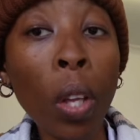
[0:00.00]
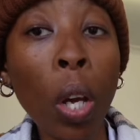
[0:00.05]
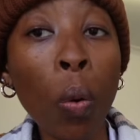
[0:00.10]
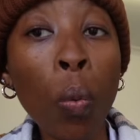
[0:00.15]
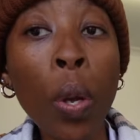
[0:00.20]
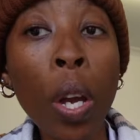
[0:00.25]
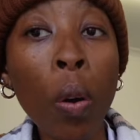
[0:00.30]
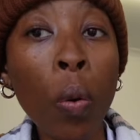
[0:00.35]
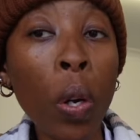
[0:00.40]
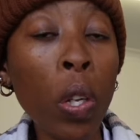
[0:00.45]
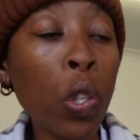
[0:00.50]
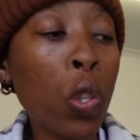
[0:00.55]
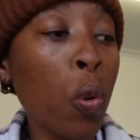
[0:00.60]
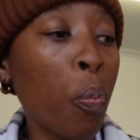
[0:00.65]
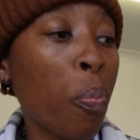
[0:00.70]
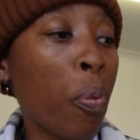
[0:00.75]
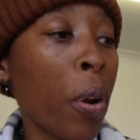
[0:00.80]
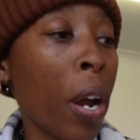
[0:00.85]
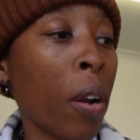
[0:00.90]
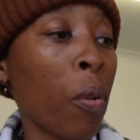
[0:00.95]
we are going to
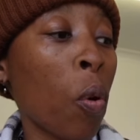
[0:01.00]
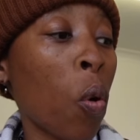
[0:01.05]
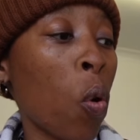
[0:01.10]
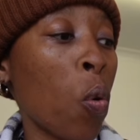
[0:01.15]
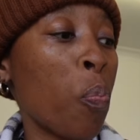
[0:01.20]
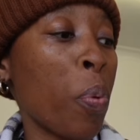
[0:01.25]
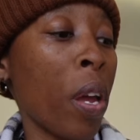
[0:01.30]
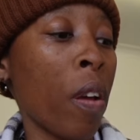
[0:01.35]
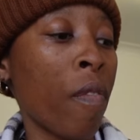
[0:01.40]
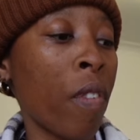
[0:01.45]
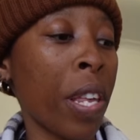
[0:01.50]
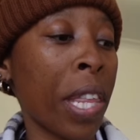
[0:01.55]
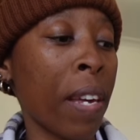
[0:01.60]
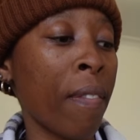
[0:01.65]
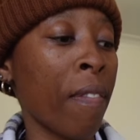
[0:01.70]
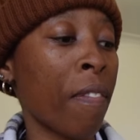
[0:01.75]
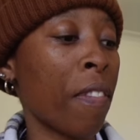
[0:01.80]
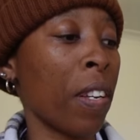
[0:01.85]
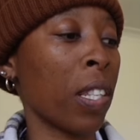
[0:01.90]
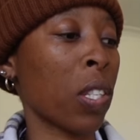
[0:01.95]
pray and hope everything
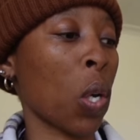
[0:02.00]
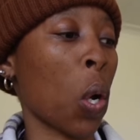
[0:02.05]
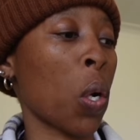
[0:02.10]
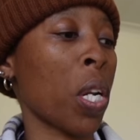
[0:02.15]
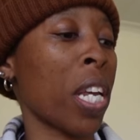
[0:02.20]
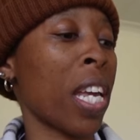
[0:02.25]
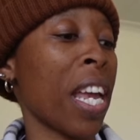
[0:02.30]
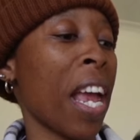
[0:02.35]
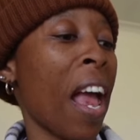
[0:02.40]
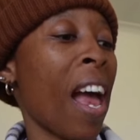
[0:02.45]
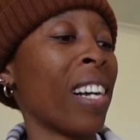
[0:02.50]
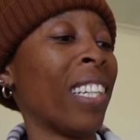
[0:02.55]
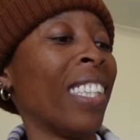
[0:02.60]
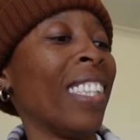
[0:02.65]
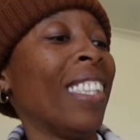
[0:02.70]
fits on here.